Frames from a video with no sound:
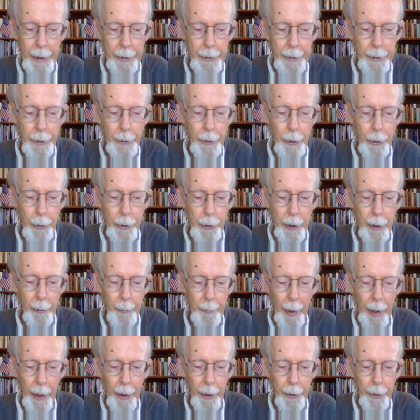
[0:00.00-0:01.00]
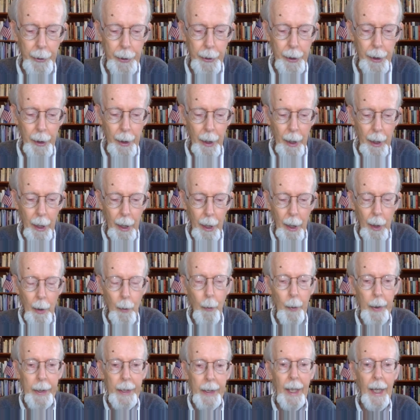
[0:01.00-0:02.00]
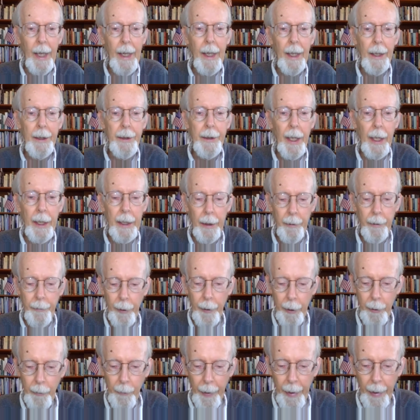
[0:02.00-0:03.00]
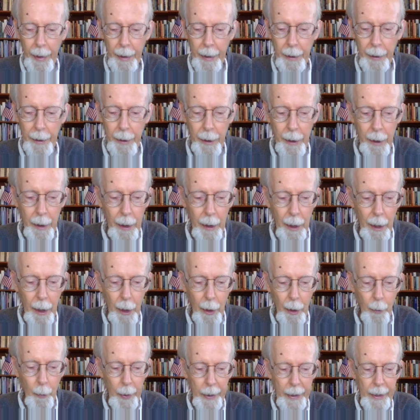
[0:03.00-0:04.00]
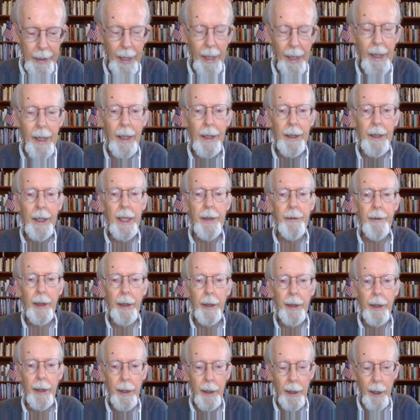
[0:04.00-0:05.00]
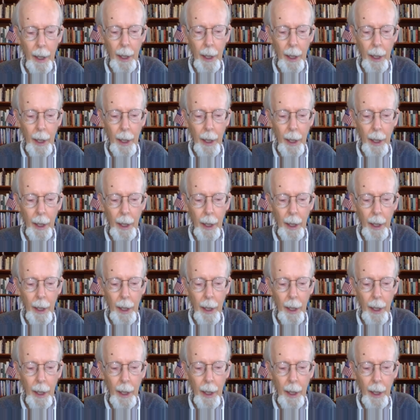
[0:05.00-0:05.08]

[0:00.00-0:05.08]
the institution of marriage. We cannot take it for granted. We cannot leave it